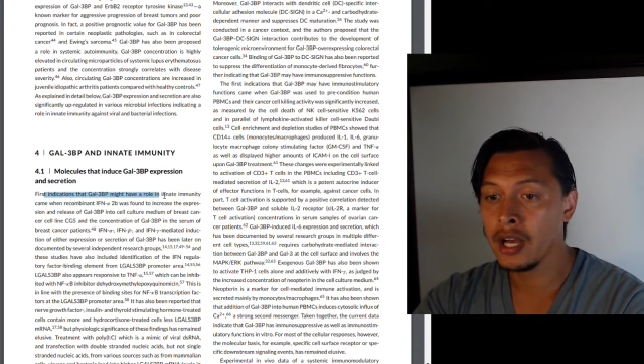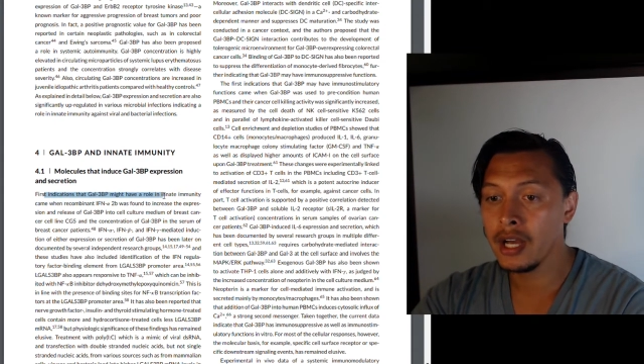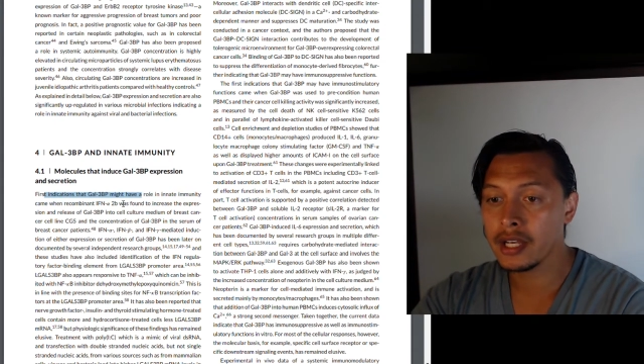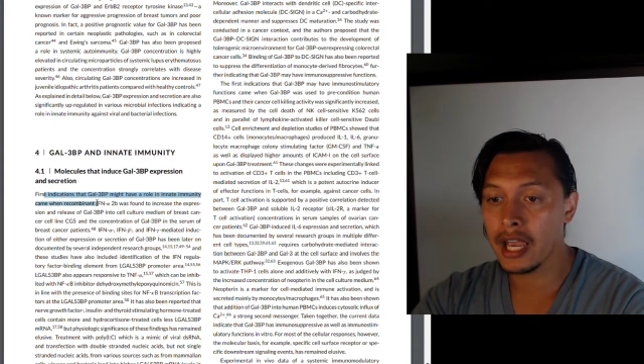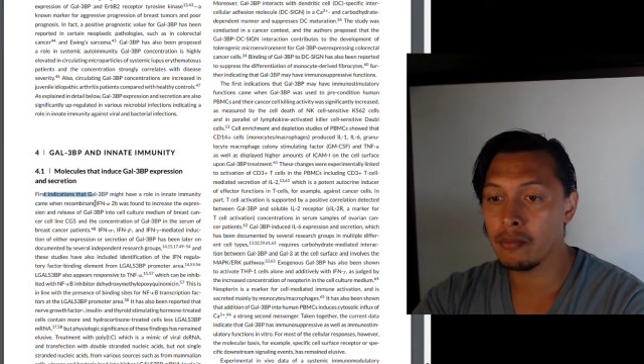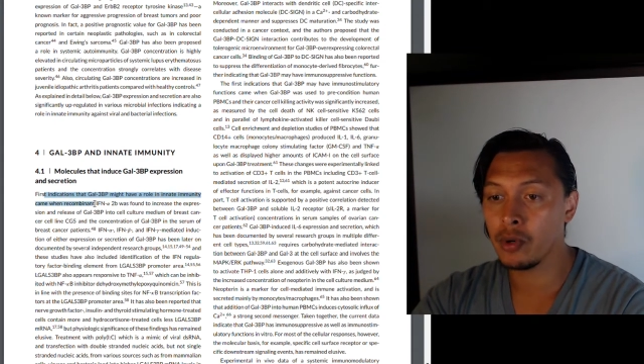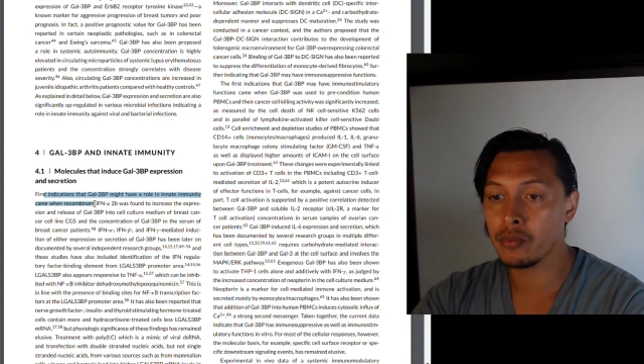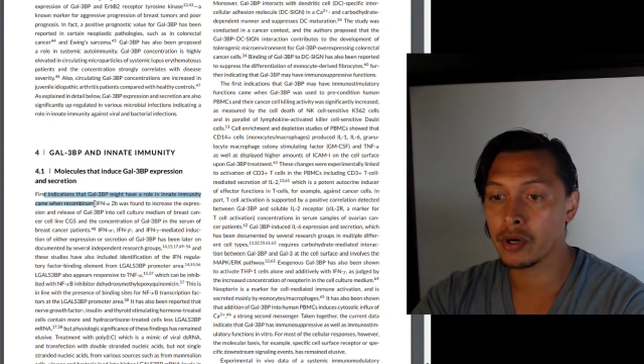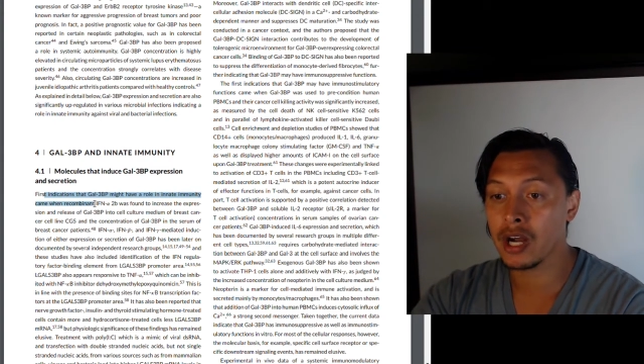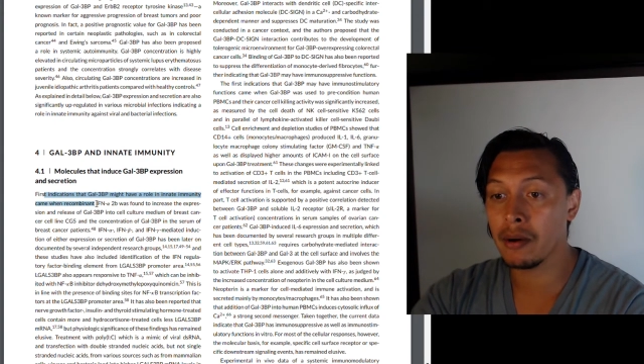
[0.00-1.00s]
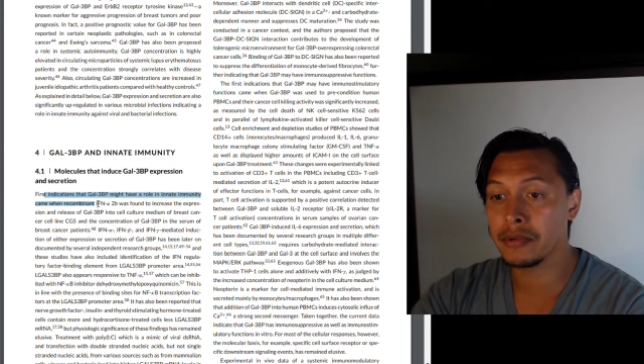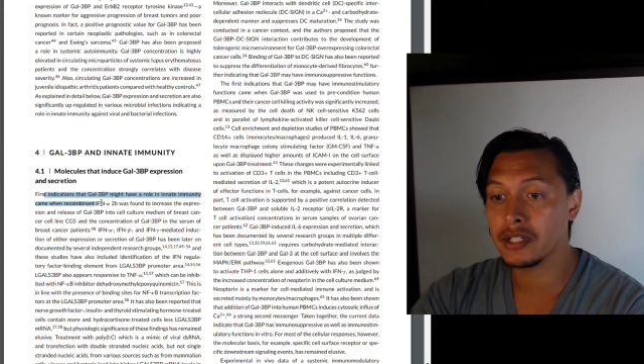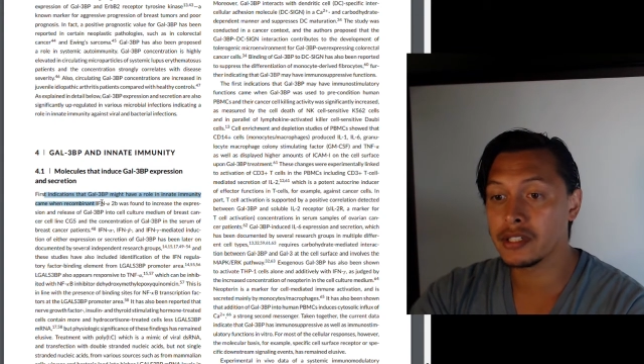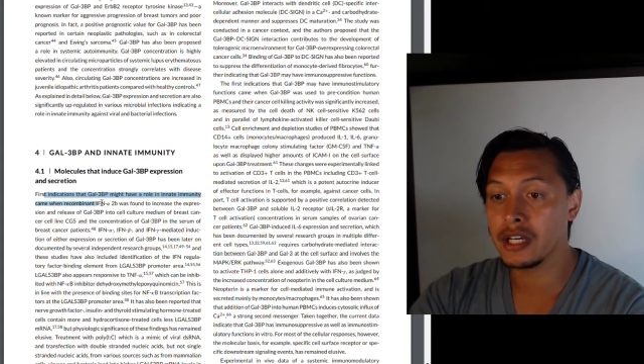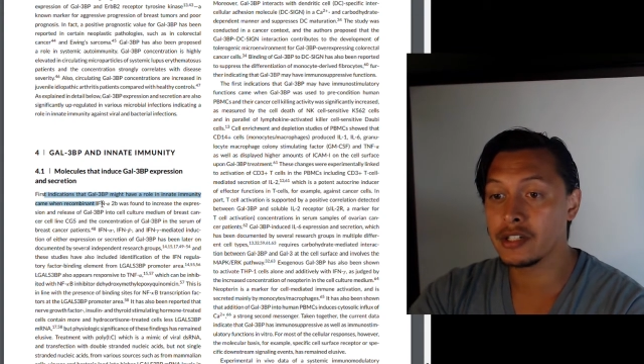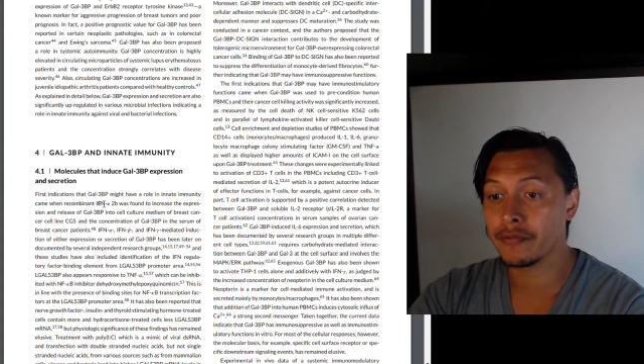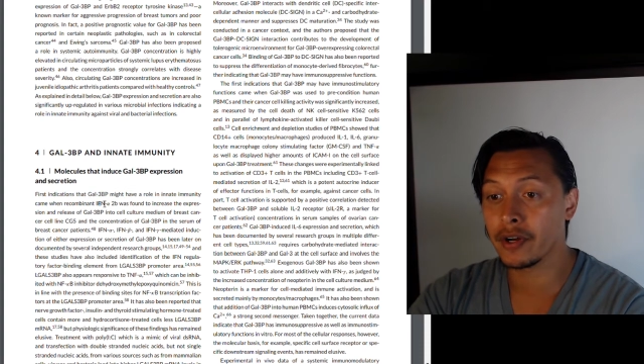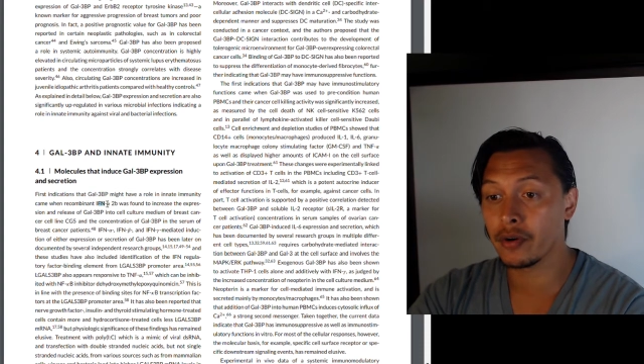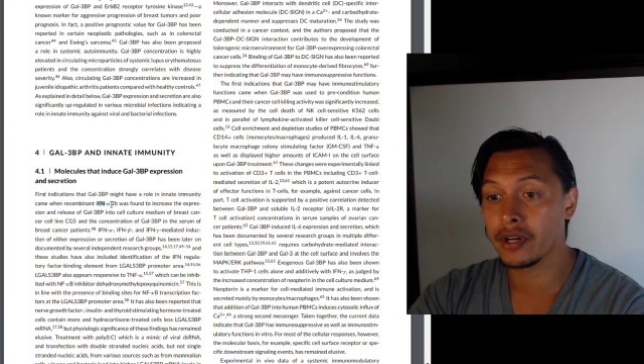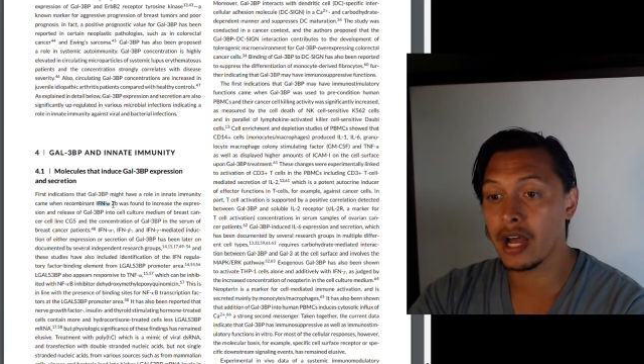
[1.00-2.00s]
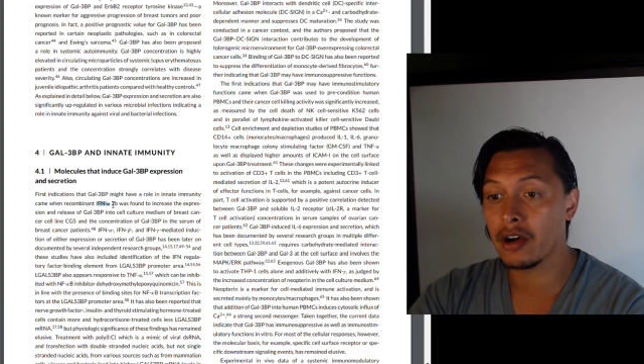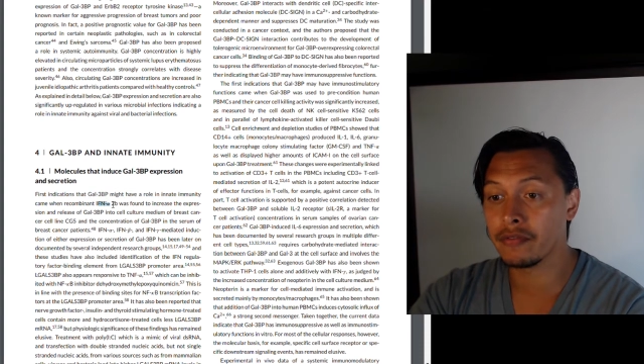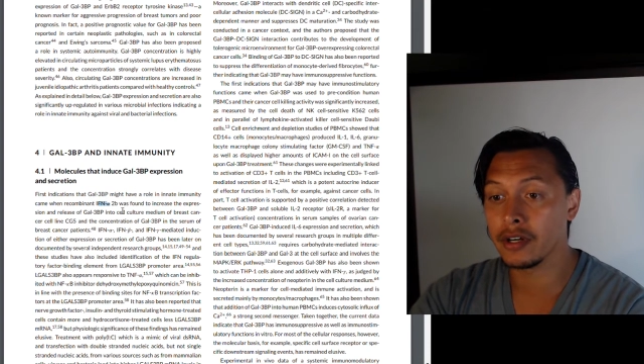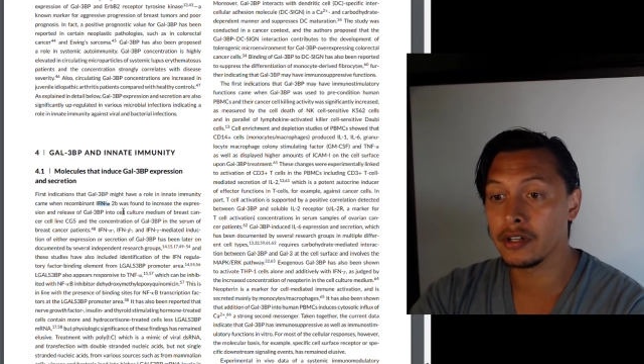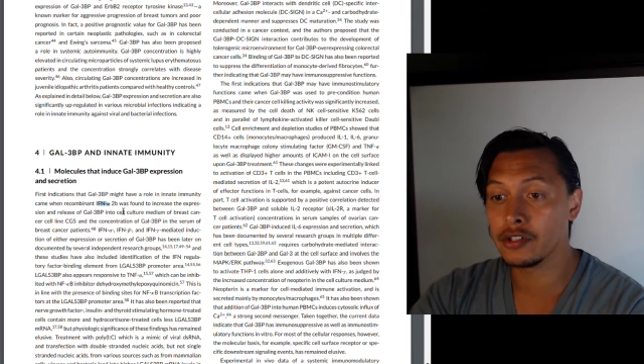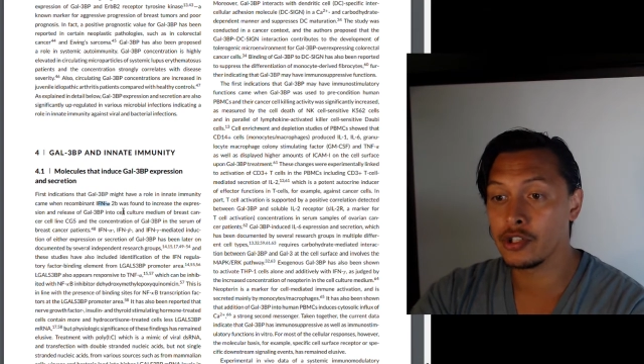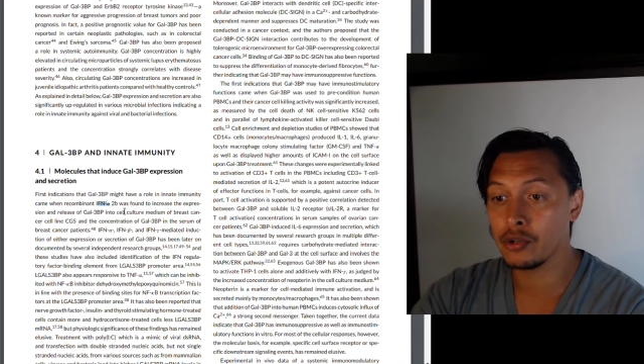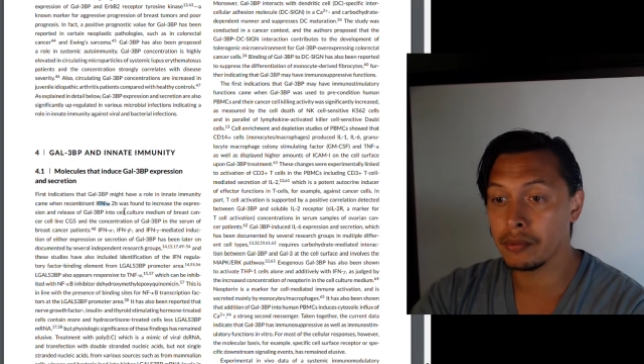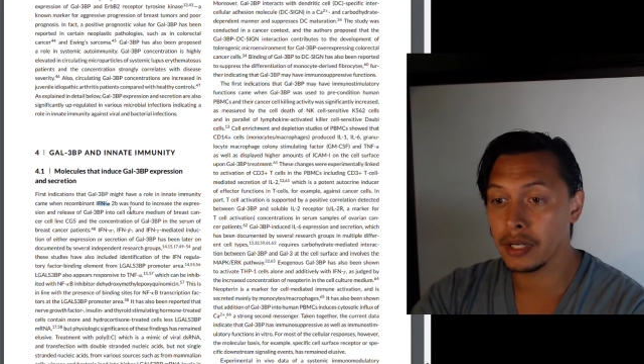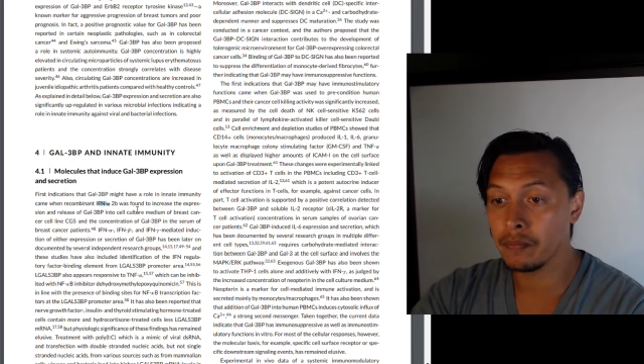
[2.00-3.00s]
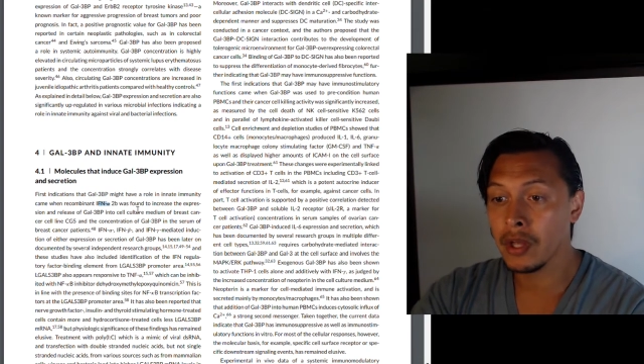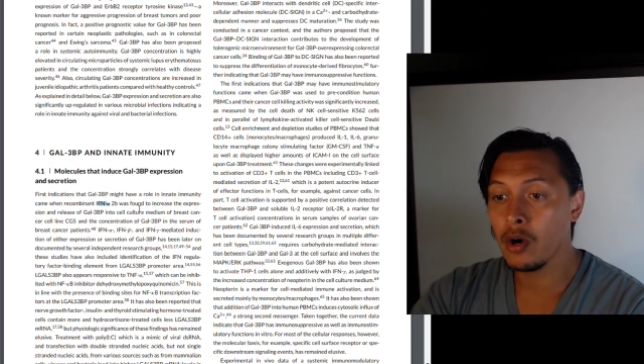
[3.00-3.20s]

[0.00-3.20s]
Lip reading: came when recombinant interferon alpha 2b